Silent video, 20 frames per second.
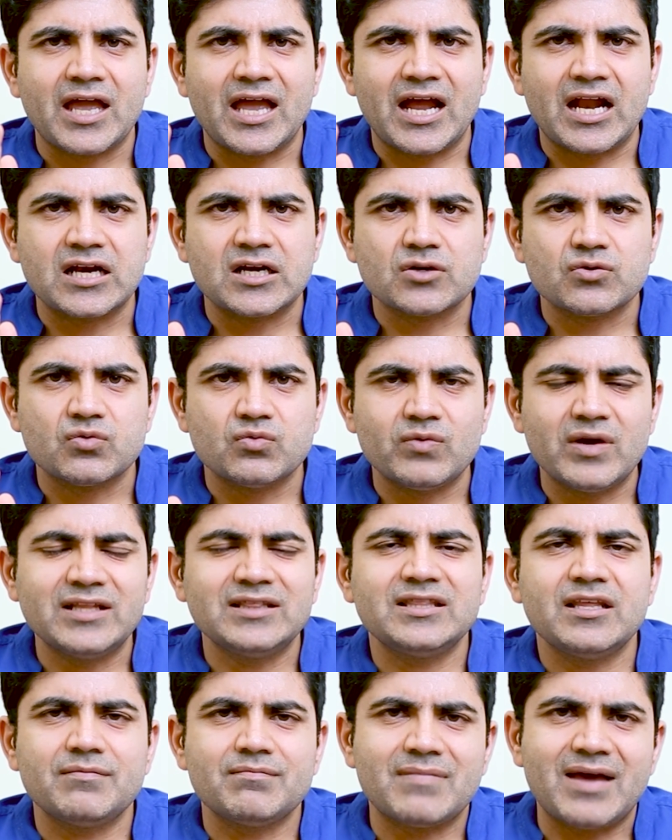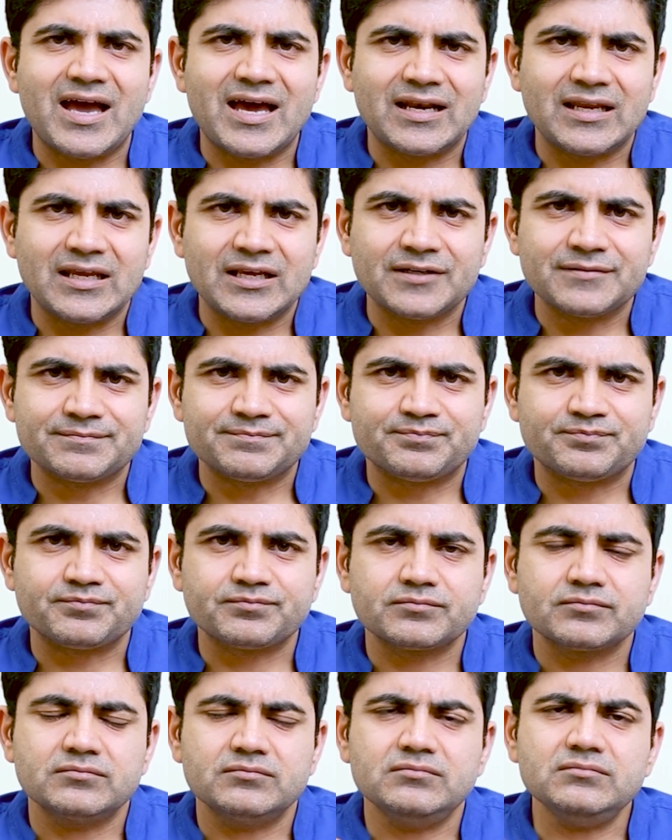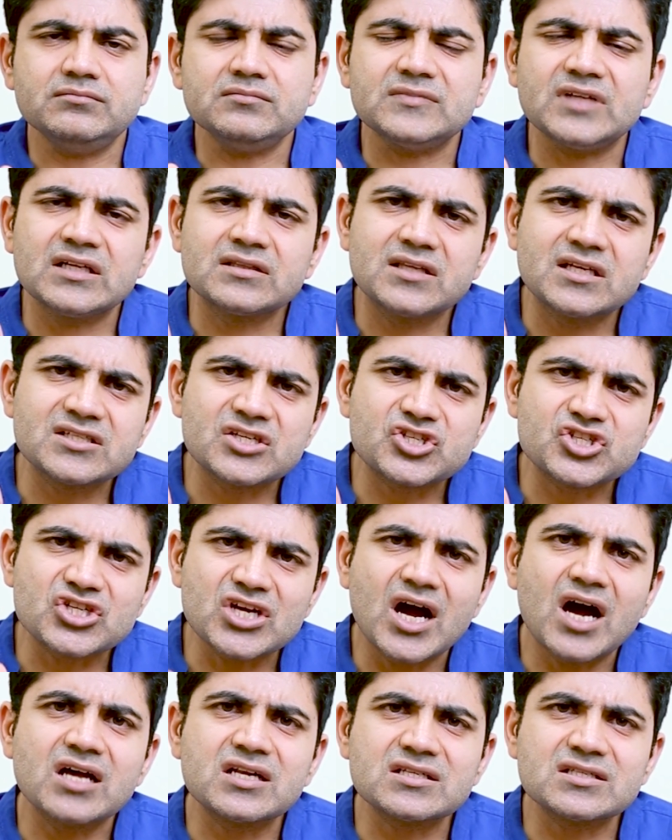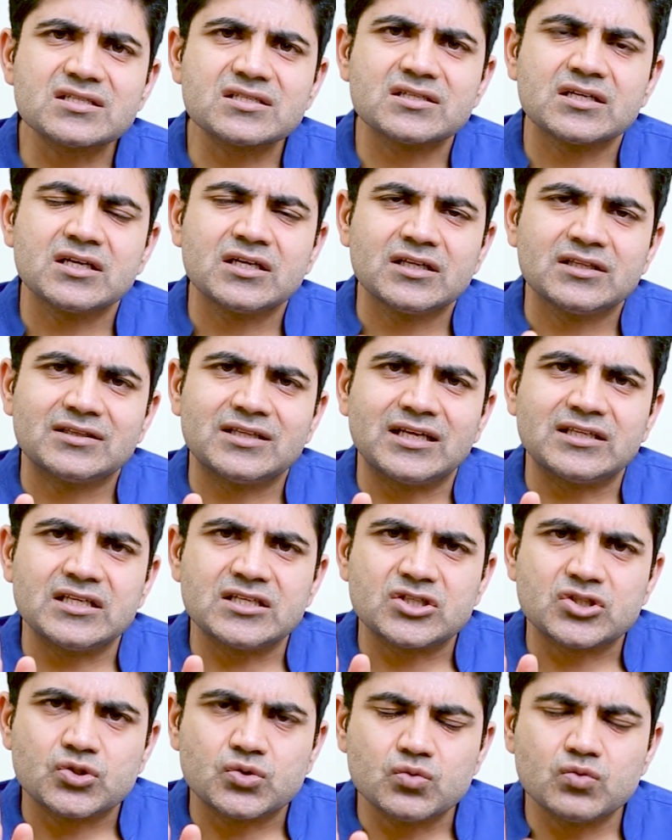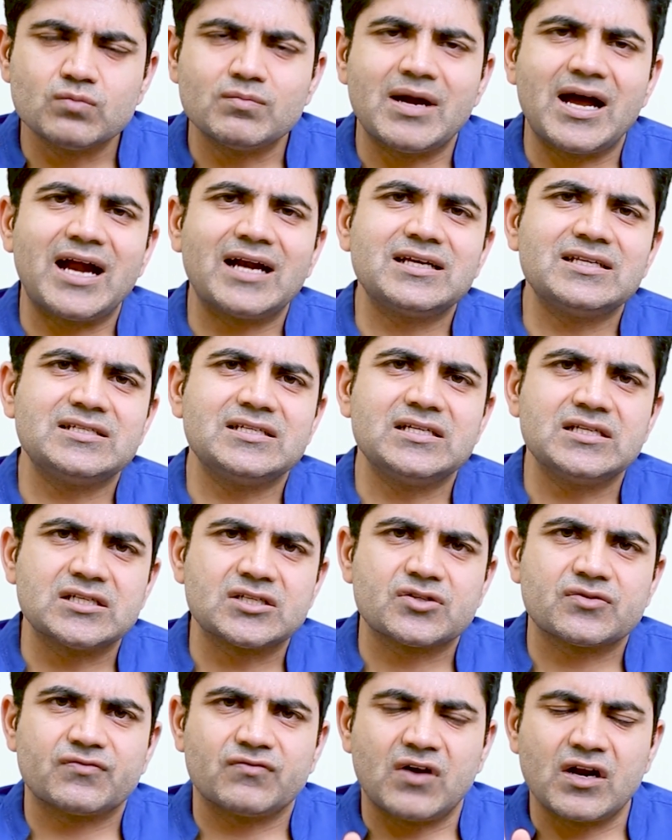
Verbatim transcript: And when they marry, there's a chance that these two bad genes,